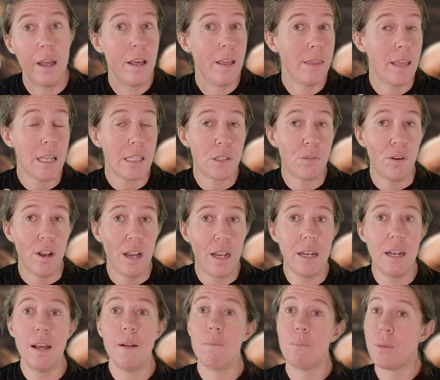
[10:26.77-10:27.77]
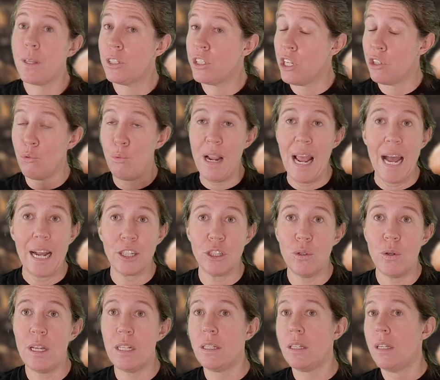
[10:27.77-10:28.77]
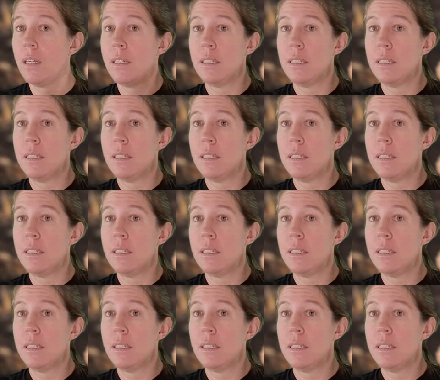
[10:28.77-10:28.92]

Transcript: That's fine. Just react to it.